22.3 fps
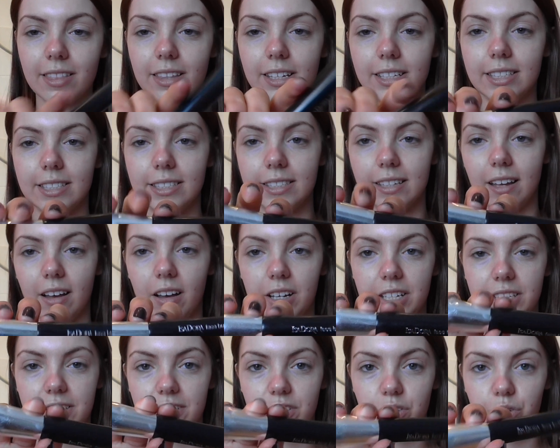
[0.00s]
This is the
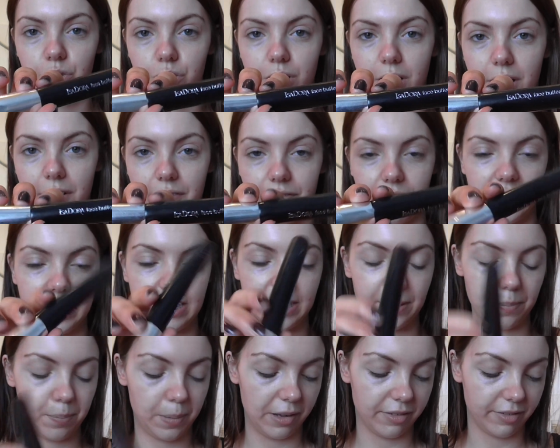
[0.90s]
Isadora
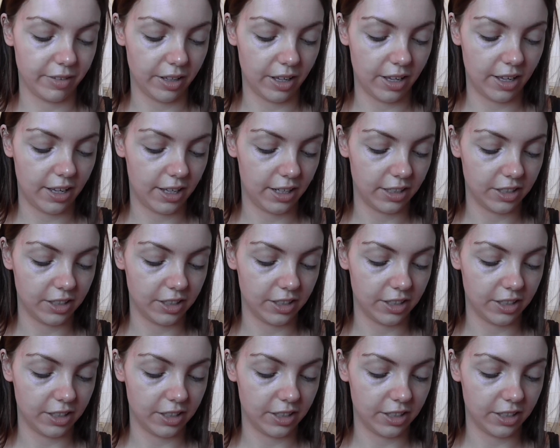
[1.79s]
Face Buffer,